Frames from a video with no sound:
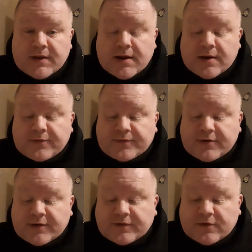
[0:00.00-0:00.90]
and that was for
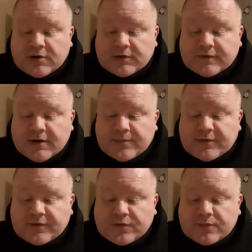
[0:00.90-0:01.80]
the assault, I
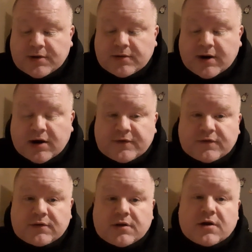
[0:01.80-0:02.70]
presume, and
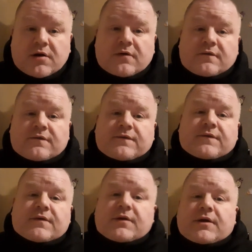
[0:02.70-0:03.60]
arson of